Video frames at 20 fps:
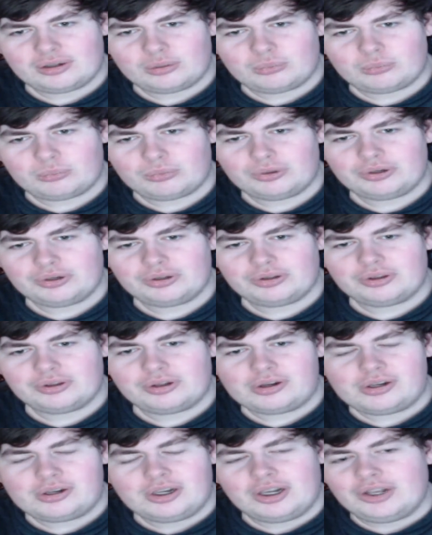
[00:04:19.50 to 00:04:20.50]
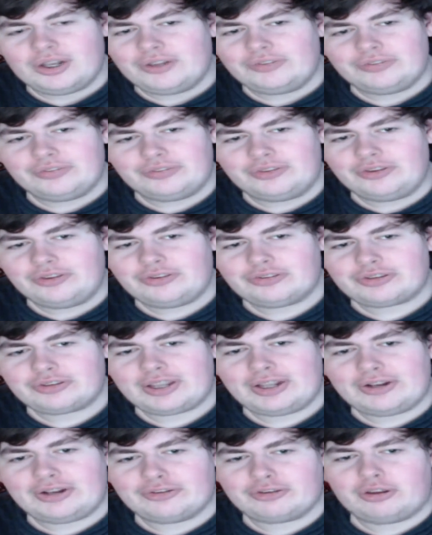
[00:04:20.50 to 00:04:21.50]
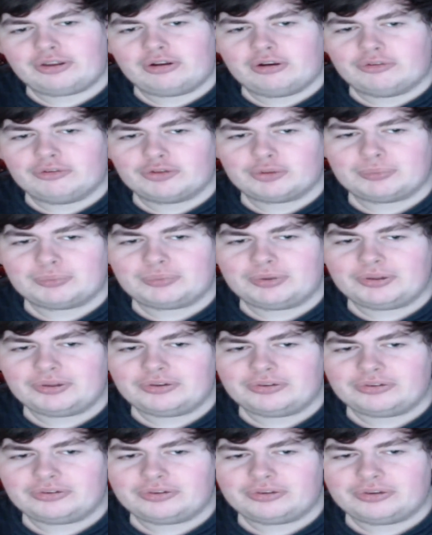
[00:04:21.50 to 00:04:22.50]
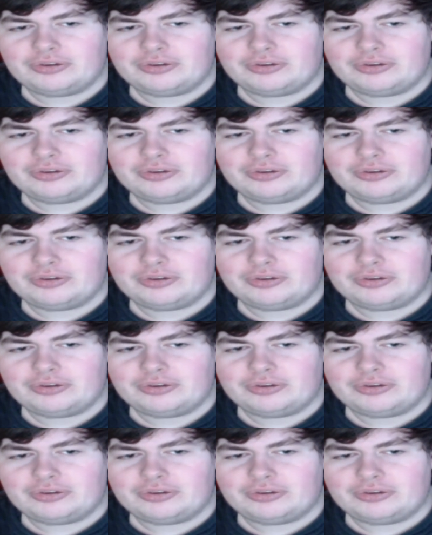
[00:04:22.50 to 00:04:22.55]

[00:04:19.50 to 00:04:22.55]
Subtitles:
What? This scan is all over the place.